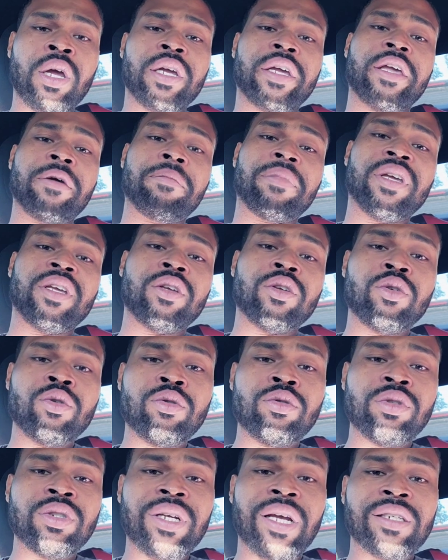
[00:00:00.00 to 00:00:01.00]
can be
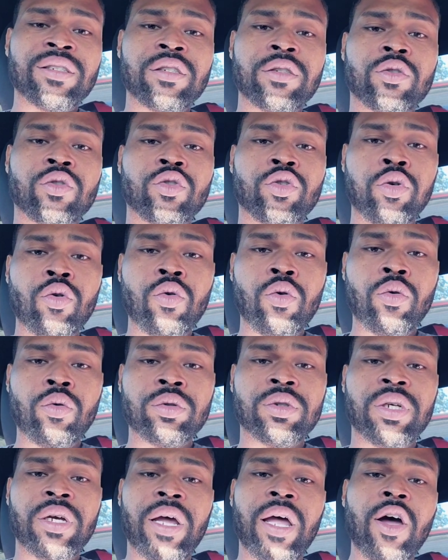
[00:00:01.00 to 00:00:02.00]
used as a
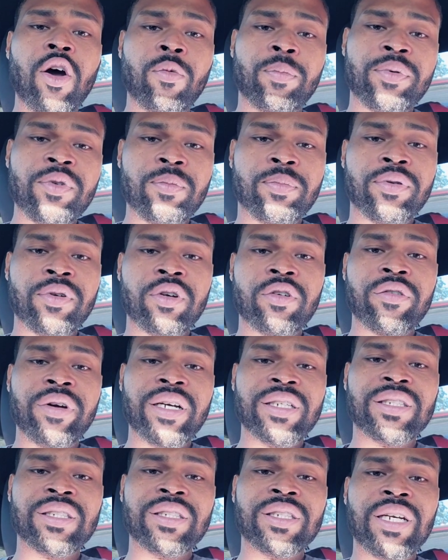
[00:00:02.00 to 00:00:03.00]
tool to help you
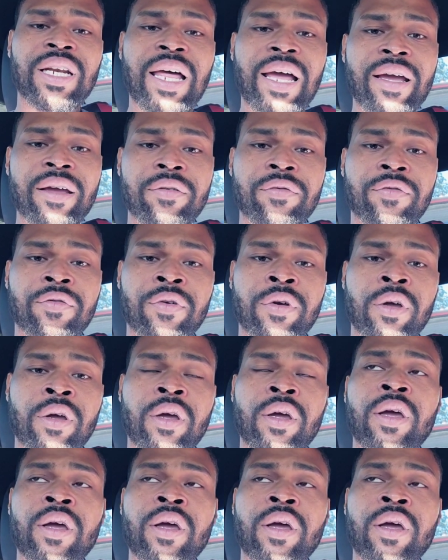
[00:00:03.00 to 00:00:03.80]
progress in life.